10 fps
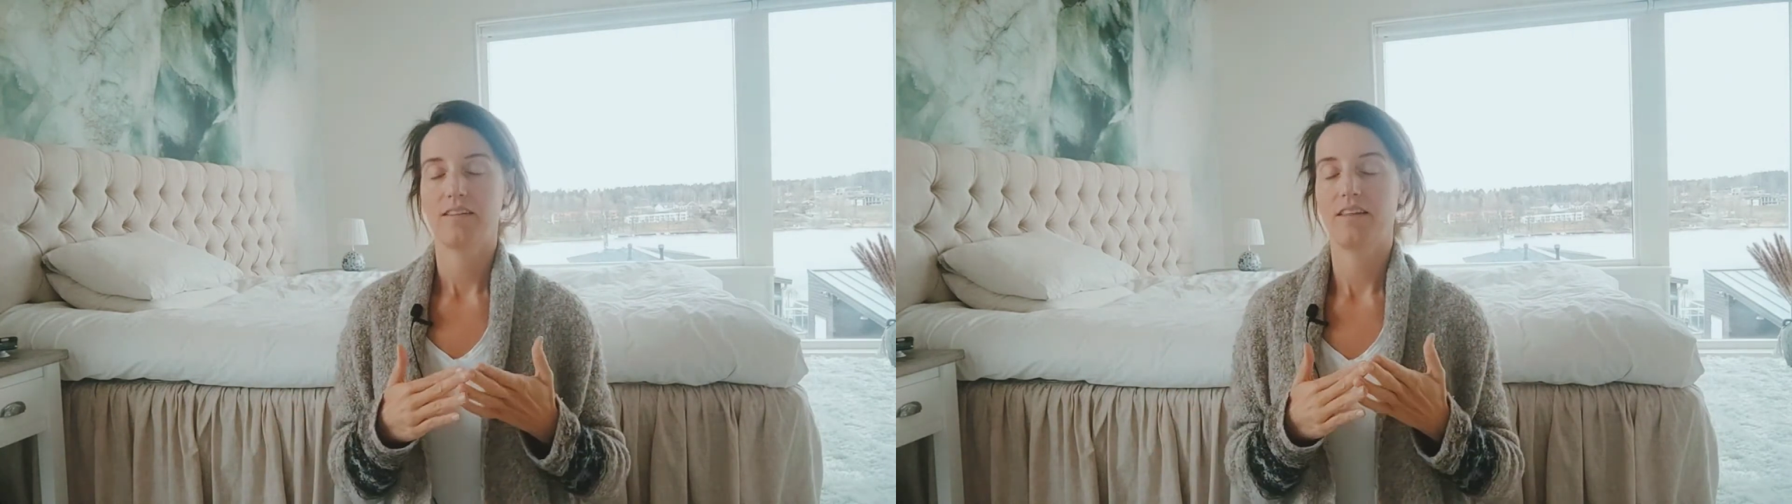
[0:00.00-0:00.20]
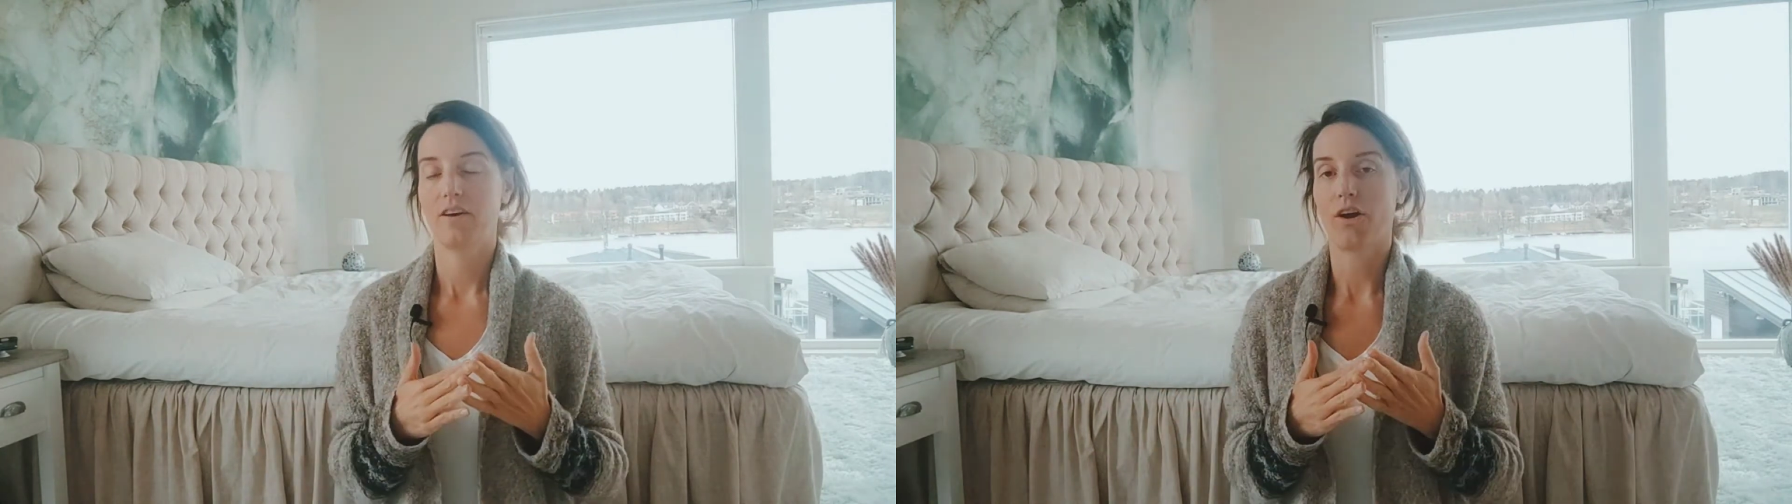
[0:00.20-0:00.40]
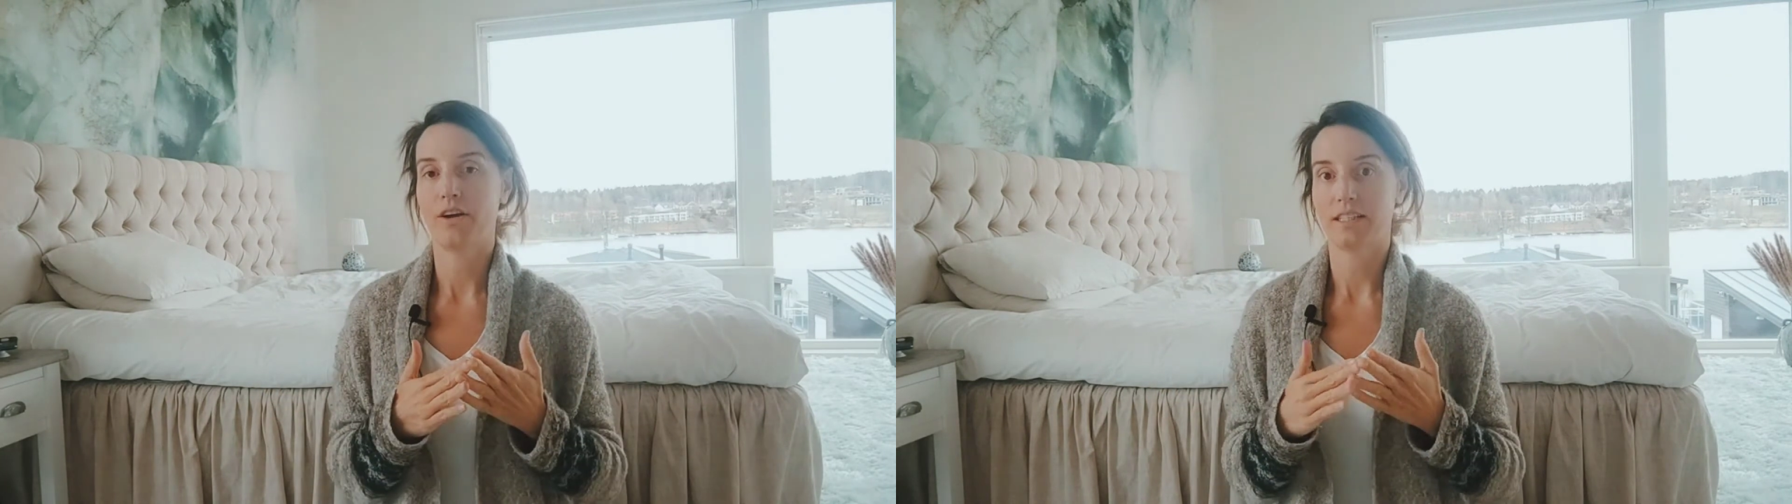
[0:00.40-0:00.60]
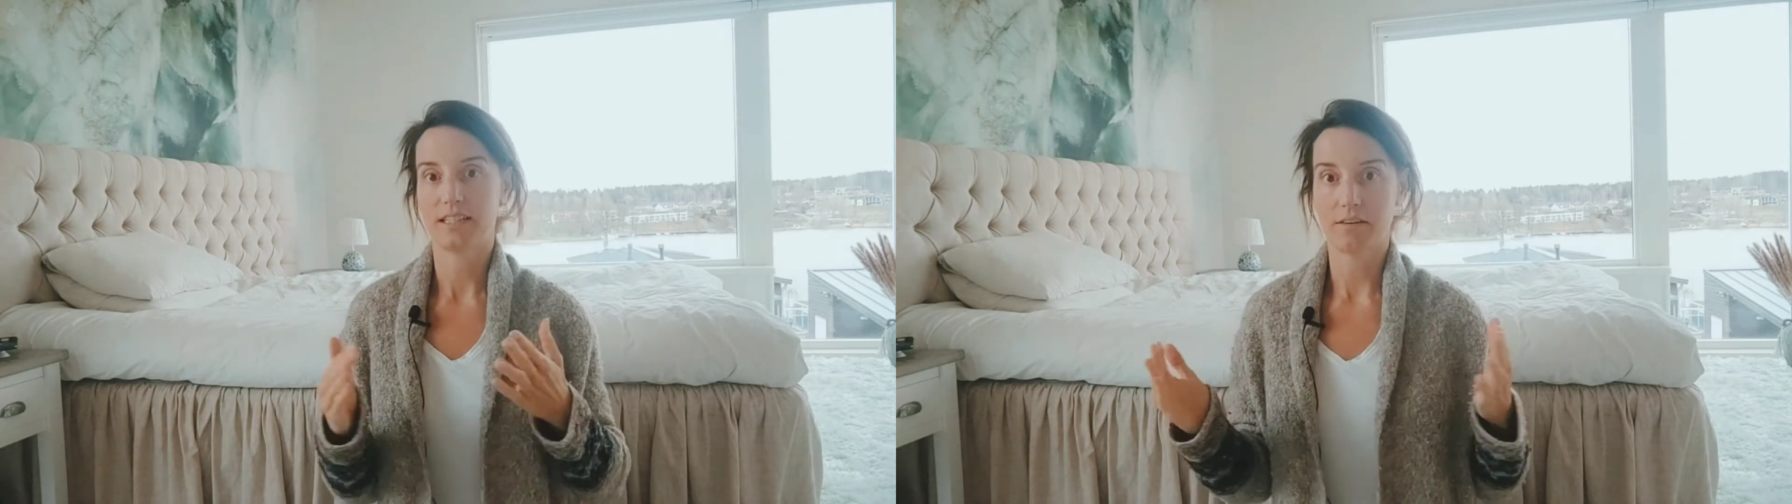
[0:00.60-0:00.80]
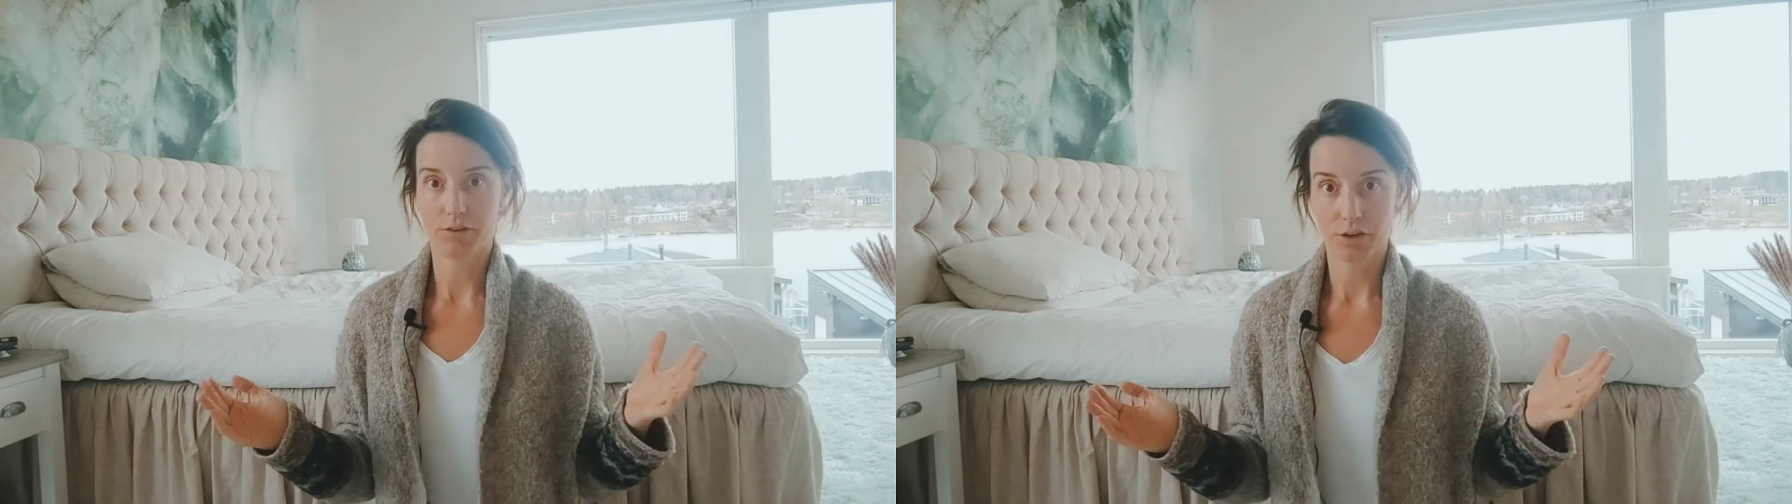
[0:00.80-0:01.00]
There are
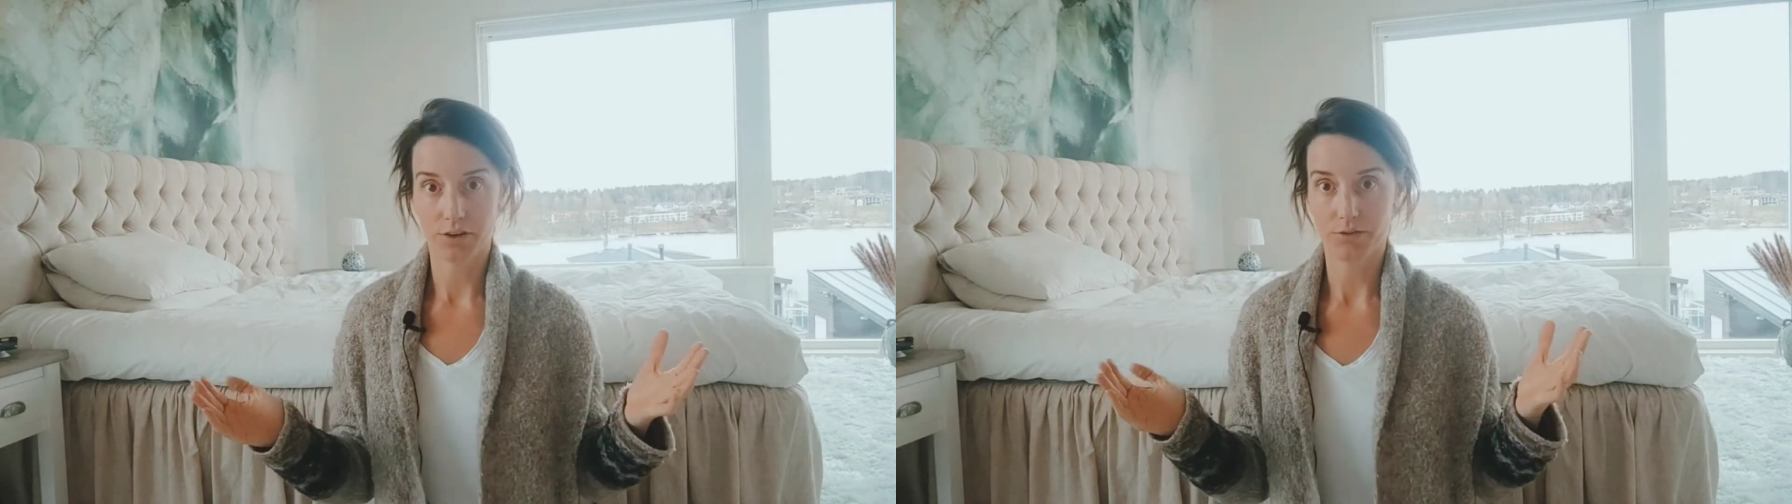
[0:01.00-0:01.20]
several